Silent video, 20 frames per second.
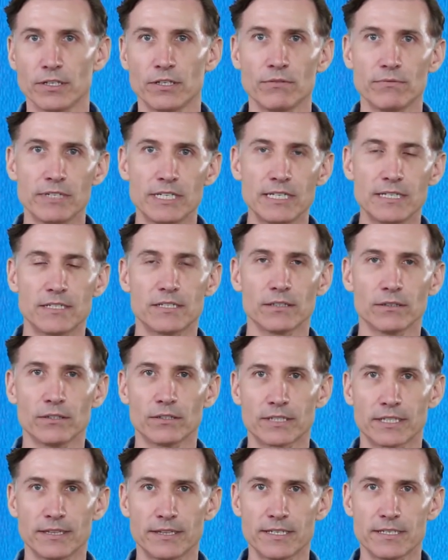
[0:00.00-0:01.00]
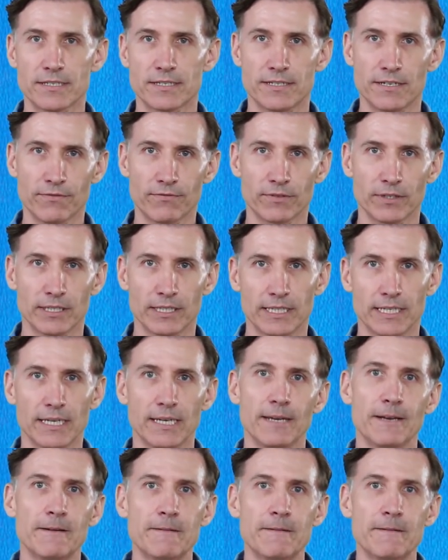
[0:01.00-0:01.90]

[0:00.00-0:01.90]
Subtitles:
You need to look at this differently.